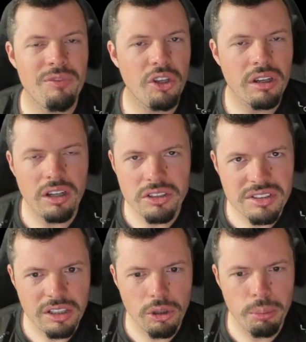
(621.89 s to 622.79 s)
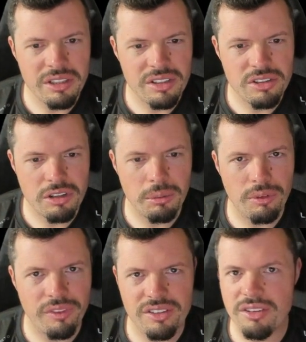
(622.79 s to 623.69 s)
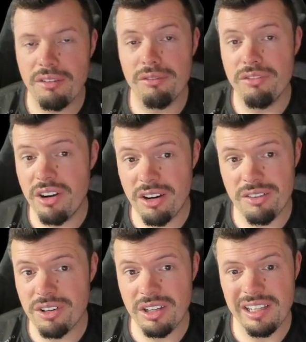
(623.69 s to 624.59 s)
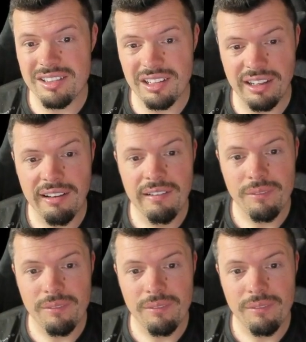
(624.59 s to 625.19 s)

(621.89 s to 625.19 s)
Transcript: You can go single PC stream with this very, very easily.